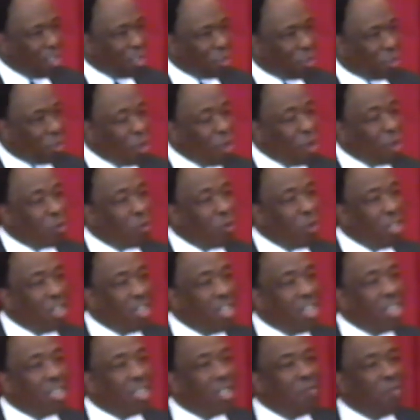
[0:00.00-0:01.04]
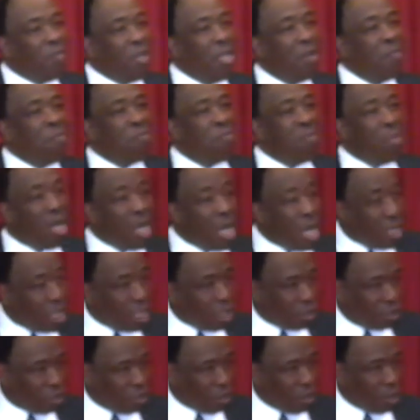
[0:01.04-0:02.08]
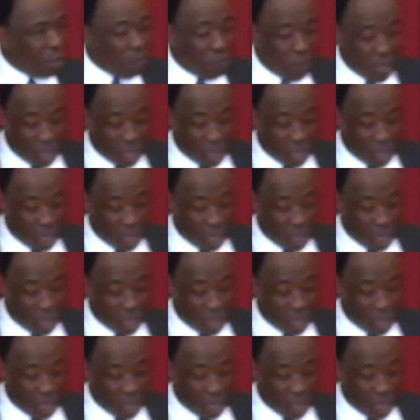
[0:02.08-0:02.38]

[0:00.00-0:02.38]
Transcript: Children need to be monitored